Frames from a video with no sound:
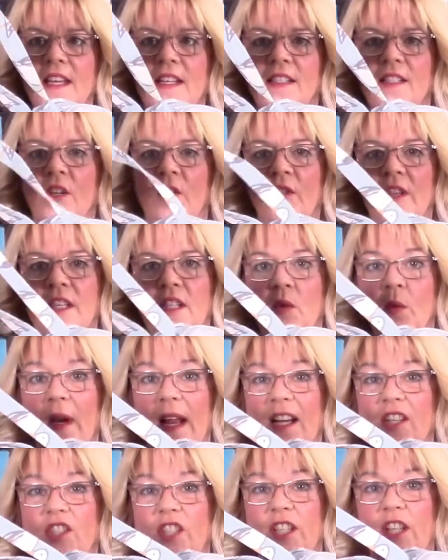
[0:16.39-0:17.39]
so this will
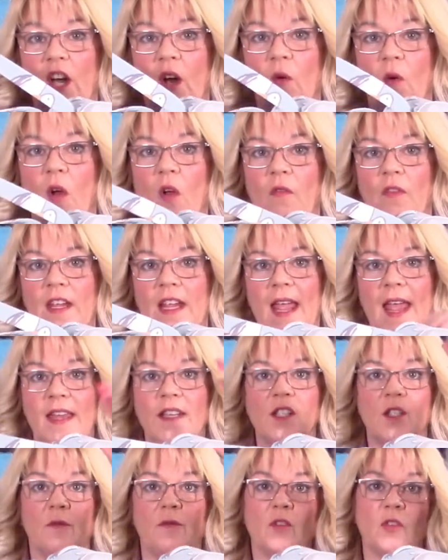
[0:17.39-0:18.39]
actually go on the
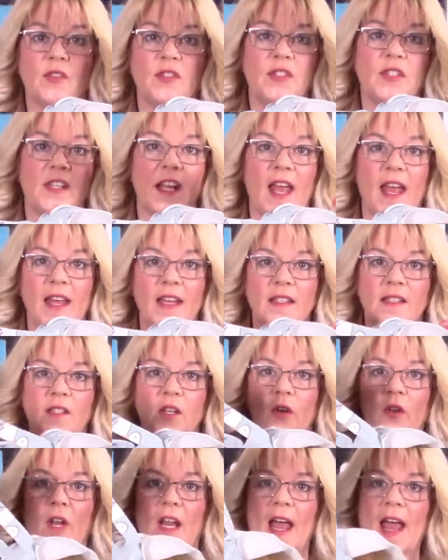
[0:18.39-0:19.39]
end of your stairs,
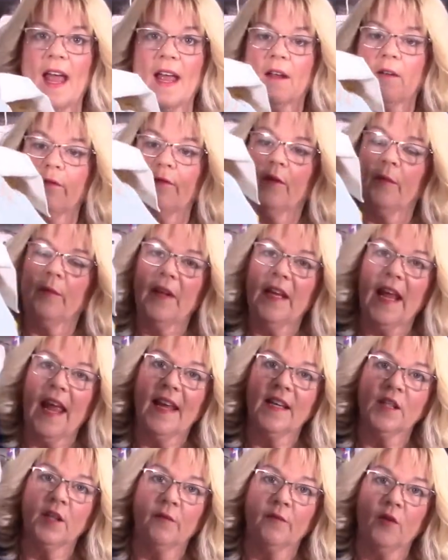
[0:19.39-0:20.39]
so it'll hang from the
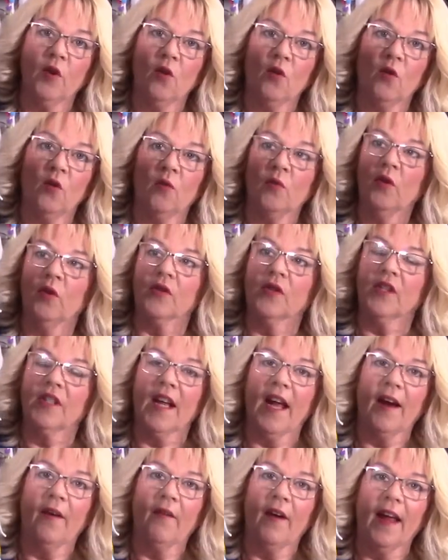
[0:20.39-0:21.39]
end of your
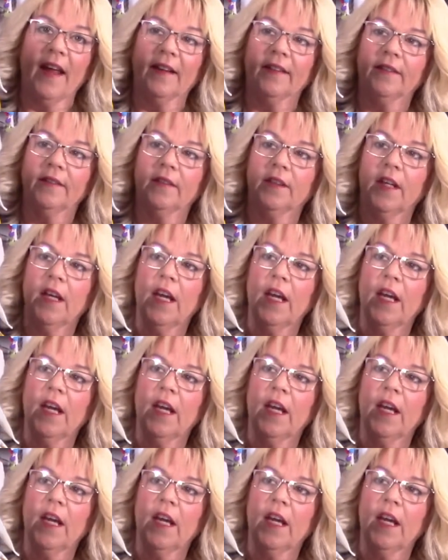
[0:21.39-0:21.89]
stair rail.